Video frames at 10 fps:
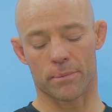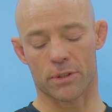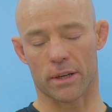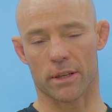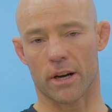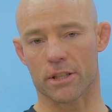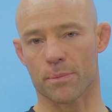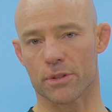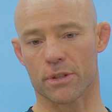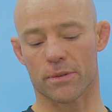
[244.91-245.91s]
Talk to
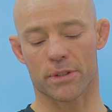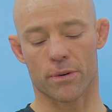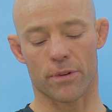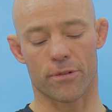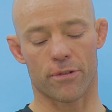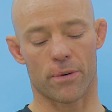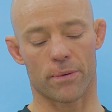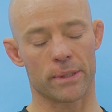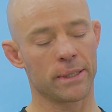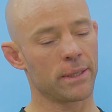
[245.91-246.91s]
customer service over the phone,